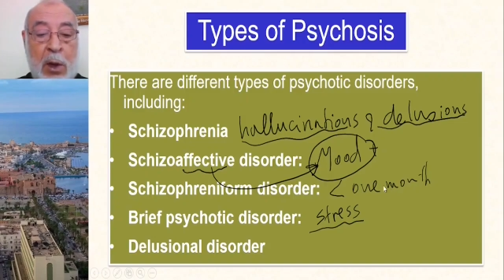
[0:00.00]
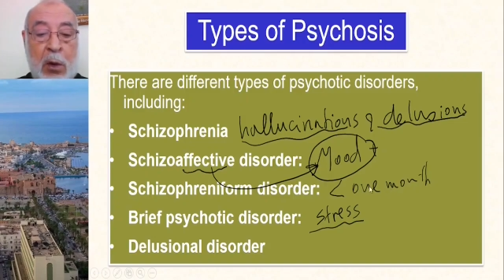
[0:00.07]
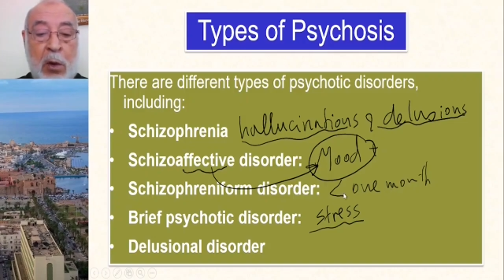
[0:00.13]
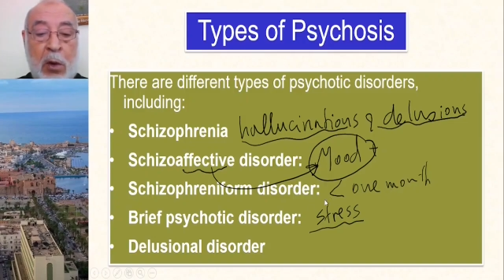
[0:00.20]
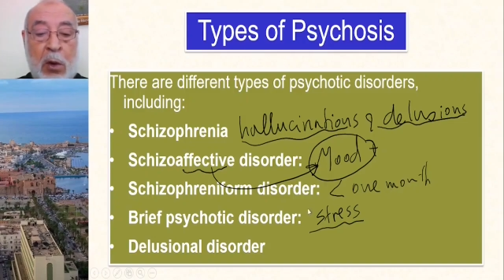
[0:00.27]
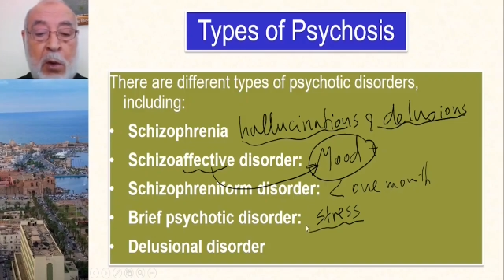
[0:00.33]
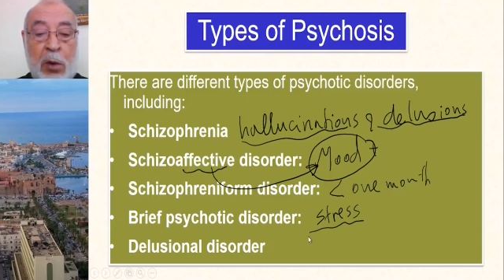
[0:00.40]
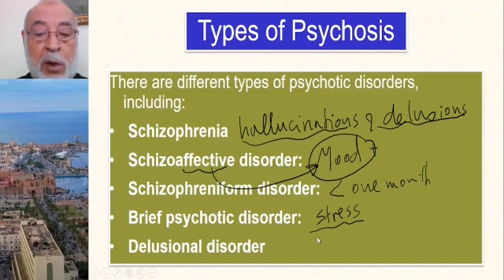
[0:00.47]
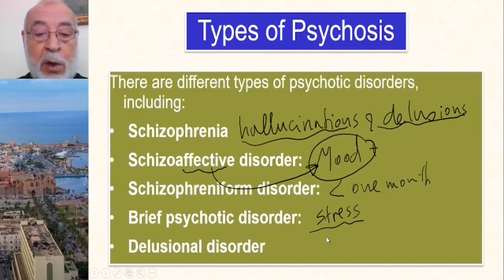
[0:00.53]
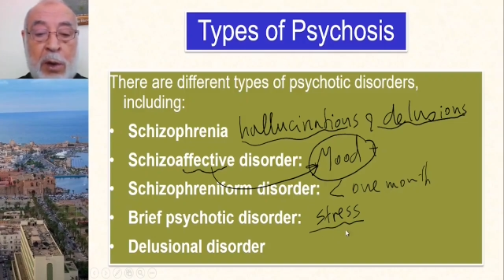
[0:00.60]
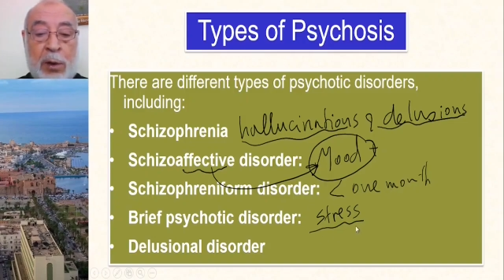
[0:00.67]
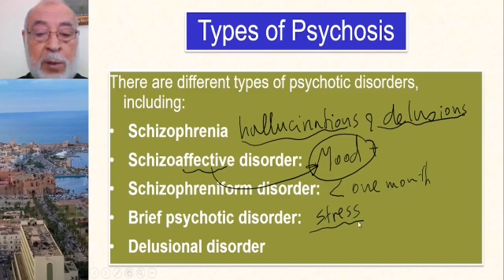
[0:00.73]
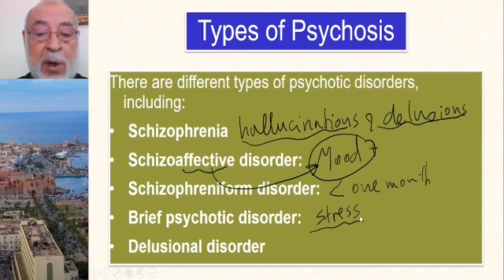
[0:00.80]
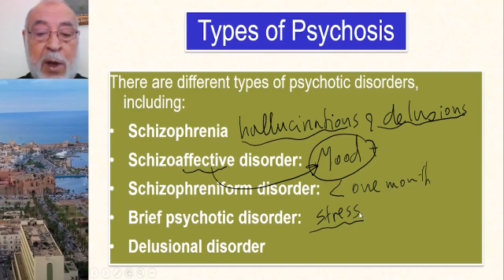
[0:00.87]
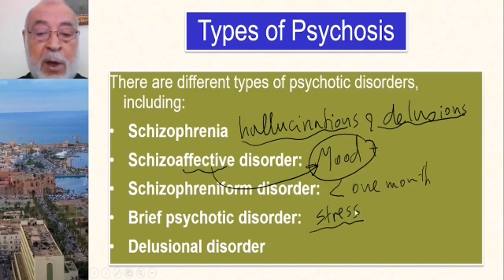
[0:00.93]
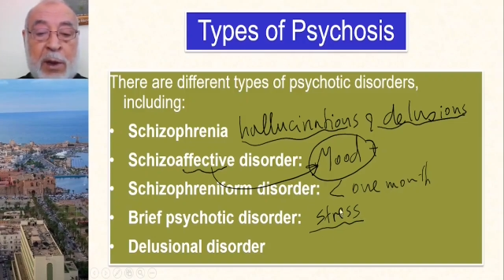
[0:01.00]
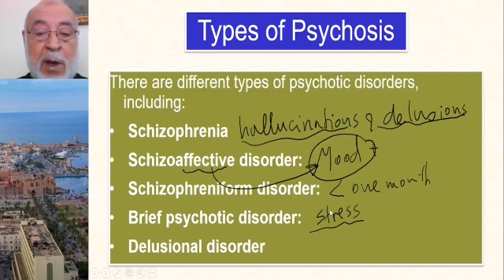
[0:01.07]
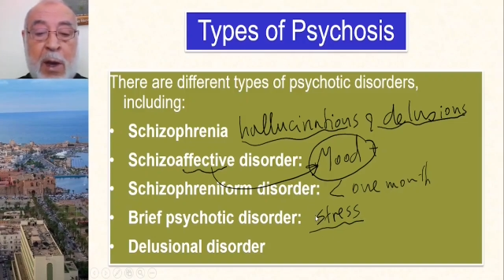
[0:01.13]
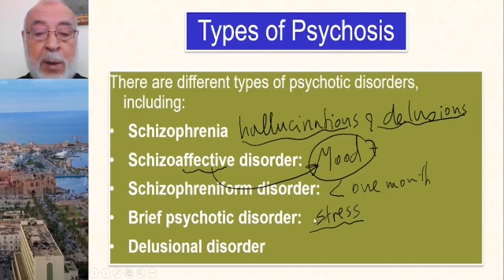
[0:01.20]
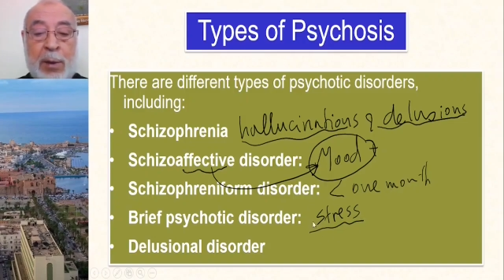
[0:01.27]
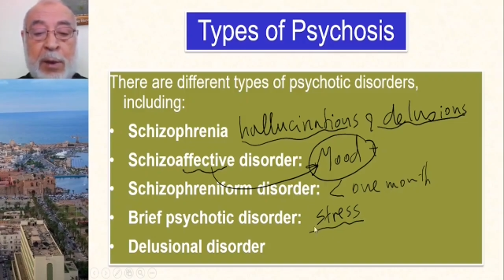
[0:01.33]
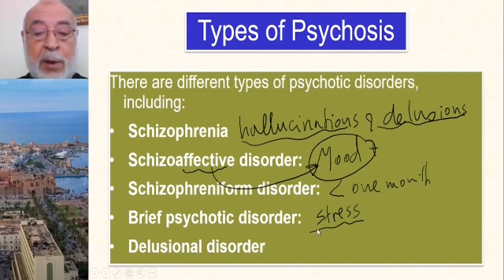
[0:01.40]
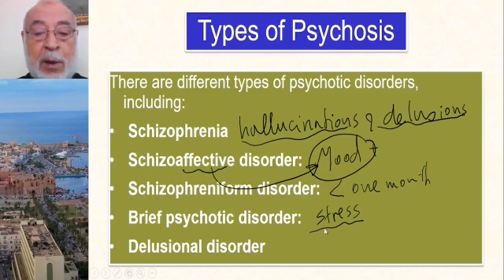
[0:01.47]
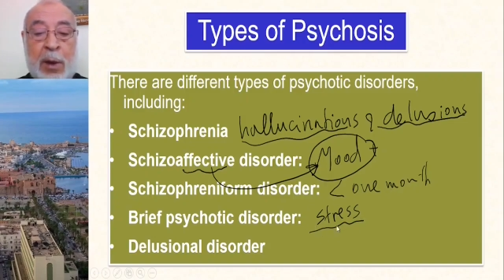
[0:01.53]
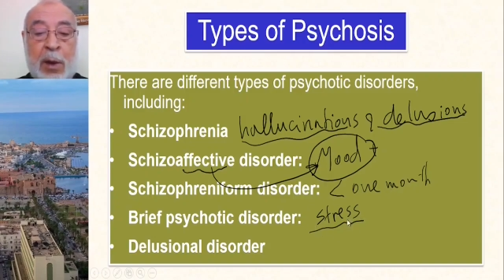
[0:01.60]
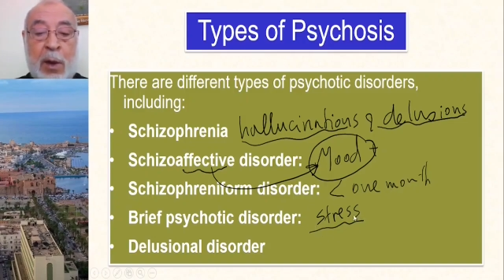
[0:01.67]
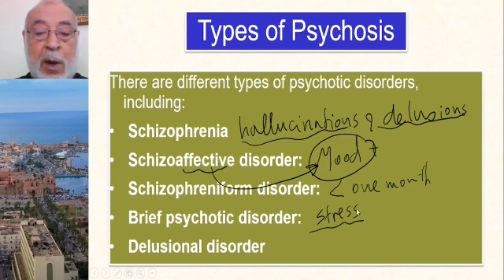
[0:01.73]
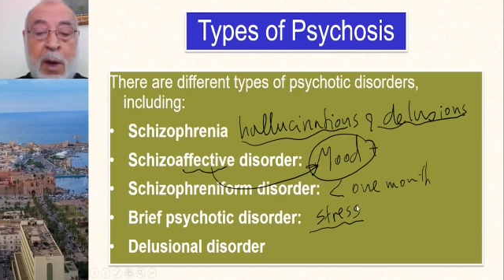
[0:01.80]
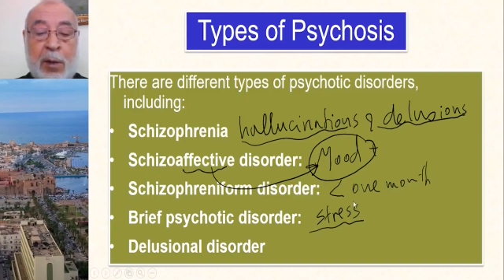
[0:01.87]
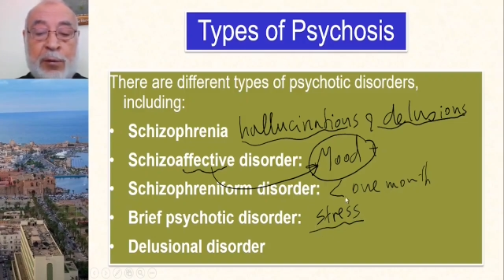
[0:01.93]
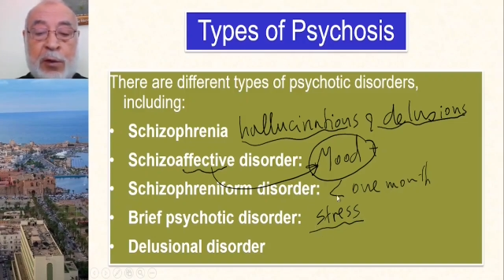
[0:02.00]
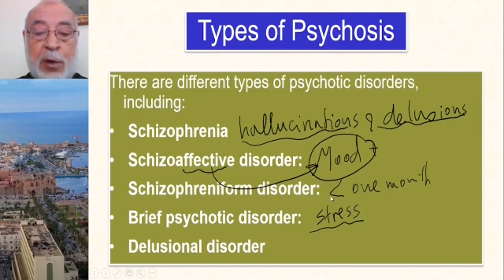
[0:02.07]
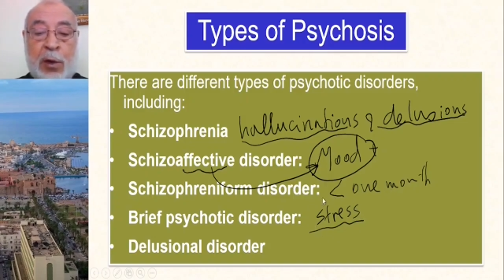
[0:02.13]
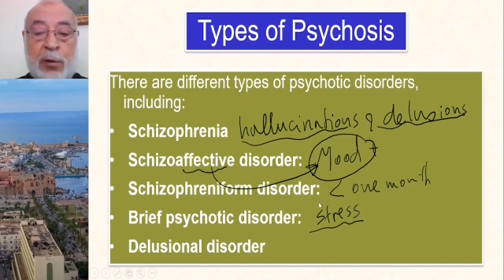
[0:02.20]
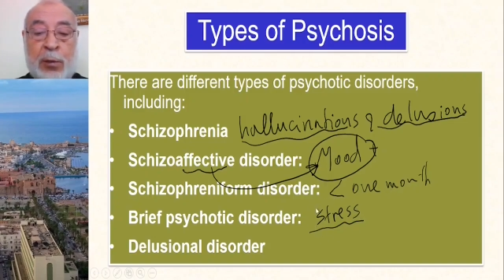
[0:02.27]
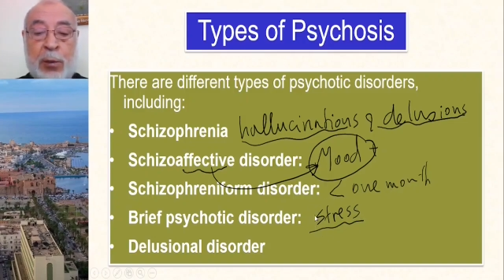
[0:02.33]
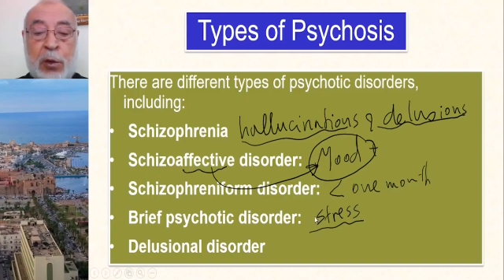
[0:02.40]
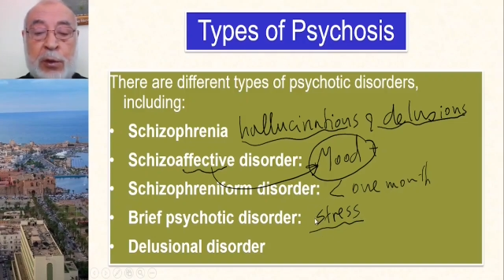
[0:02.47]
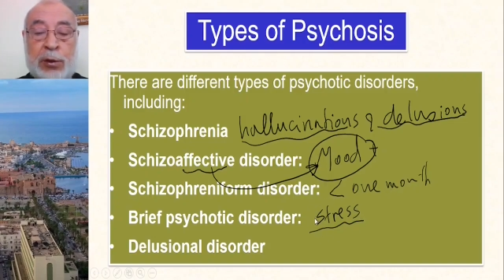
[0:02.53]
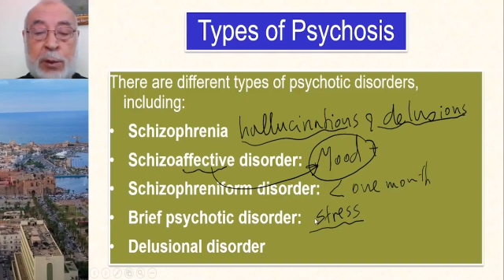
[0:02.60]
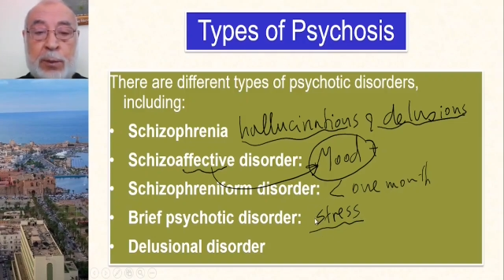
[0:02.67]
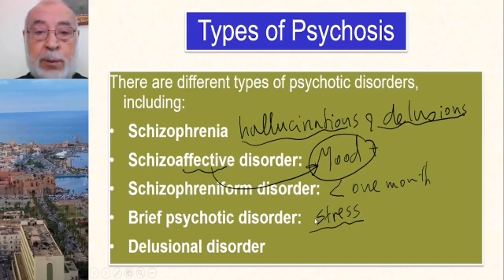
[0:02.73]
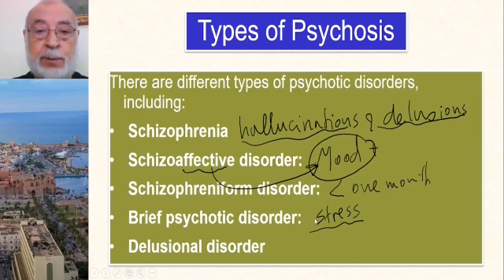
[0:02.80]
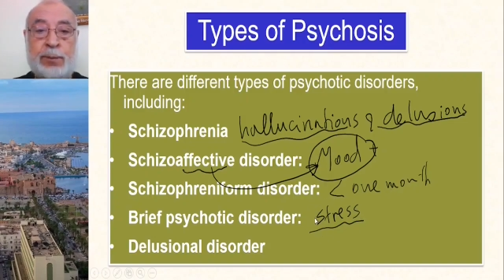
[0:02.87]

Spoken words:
or it might happen after exposure